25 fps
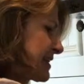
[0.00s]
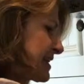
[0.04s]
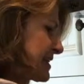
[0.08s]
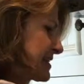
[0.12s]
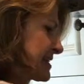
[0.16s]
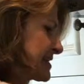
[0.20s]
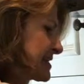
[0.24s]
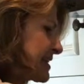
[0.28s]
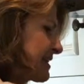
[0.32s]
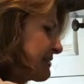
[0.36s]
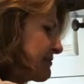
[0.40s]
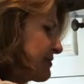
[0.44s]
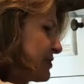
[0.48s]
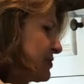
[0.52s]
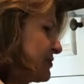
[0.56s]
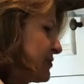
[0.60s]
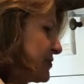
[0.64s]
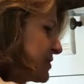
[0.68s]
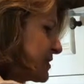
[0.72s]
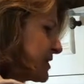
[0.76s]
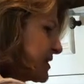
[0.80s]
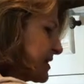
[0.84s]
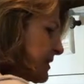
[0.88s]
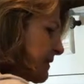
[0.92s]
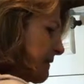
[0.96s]
let's have a
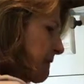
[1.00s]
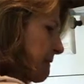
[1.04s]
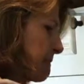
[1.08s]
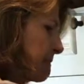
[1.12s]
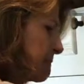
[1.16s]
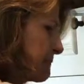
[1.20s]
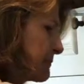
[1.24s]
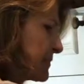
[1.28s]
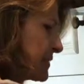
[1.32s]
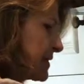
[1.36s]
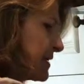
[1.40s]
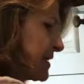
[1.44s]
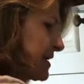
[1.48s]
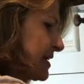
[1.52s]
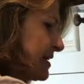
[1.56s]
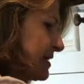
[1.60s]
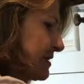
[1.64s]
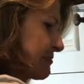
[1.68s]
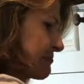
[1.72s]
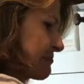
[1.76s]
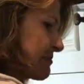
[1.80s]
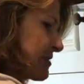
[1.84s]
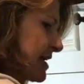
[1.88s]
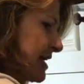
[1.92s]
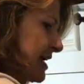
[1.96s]
look.
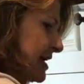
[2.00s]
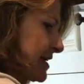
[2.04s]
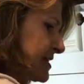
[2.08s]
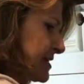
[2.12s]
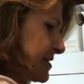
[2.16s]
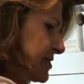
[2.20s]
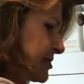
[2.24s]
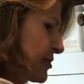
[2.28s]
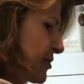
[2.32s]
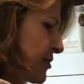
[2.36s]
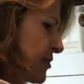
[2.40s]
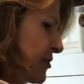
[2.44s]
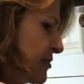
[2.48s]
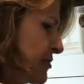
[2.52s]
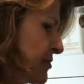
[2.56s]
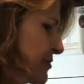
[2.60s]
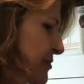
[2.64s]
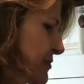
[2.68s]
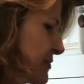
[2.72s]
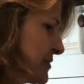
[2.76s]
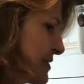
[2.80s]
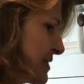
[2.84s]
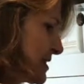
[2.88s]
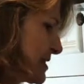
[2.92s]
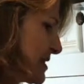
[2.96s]
Around it
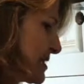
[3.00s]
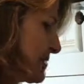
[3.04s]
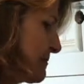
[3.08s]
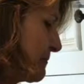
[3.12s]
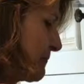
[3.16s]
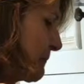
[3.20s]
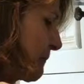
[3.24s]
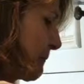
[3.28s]
goes.